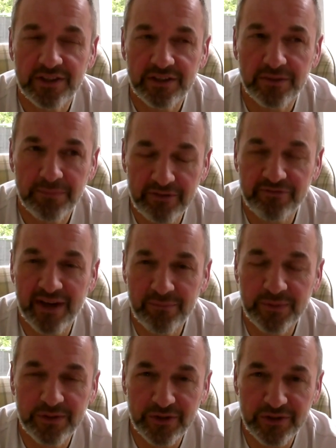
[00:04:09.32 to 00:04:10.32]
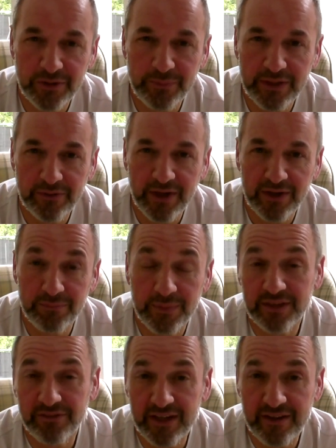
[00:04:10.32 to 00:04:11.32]
my family are going to be around me
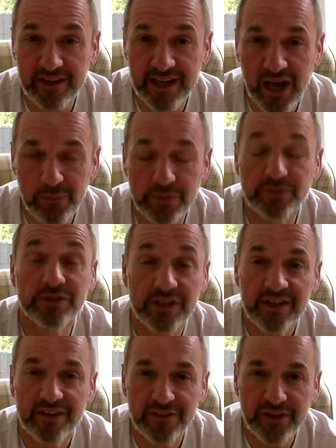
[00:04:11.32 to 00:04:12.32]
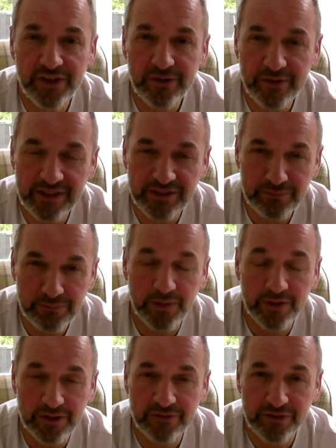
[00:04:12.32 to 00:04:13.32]
if anything happens, there is a
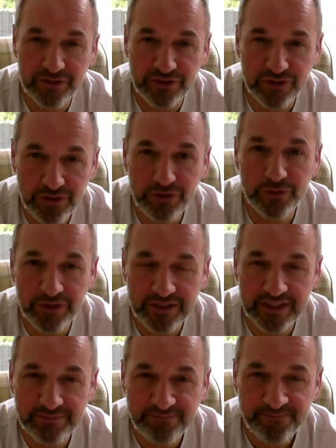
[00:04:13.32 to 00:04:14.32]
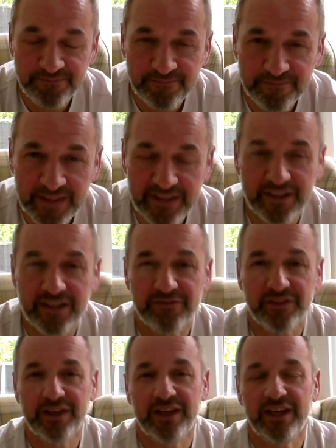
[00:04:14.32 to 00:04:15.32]
mark of their security.
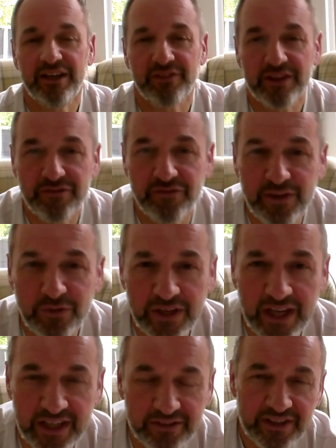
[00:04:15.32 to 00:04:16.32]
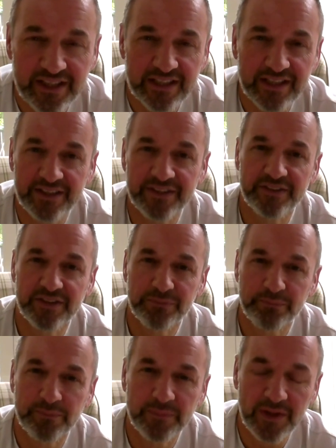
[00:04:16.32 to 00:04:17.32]
If they feel kind of like that their
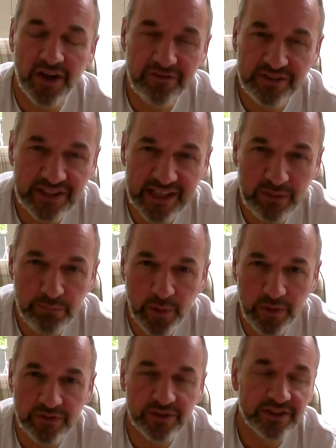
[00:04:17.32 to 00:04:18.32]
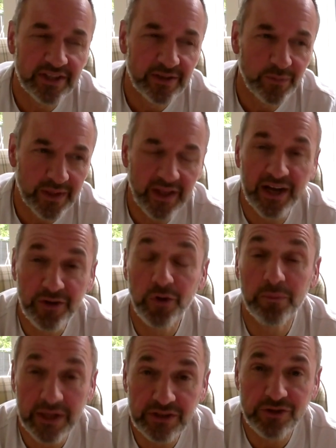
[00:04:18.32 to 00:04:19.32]
life is getting pointless, well, I know
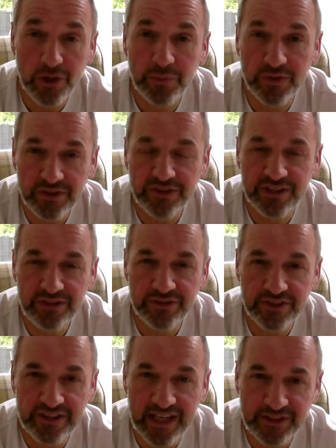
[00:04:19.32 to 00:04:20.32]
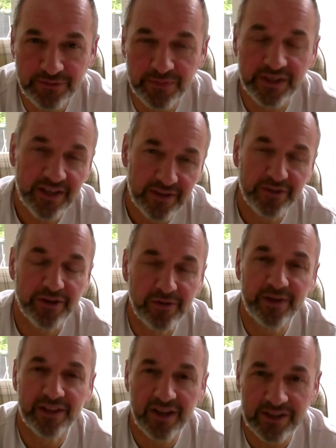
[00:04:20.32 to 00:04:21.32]
my job will continue to test me.
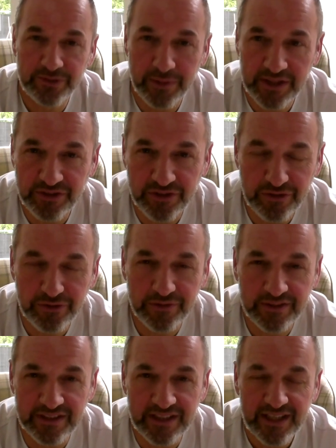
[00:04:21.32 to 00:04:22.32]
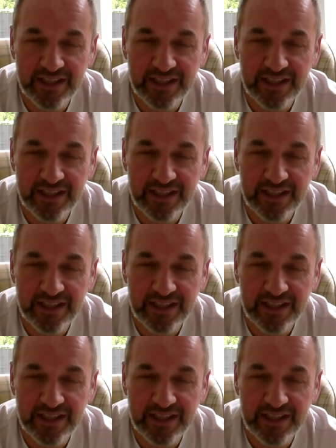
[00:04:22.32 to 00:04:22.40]
Therein lies my security.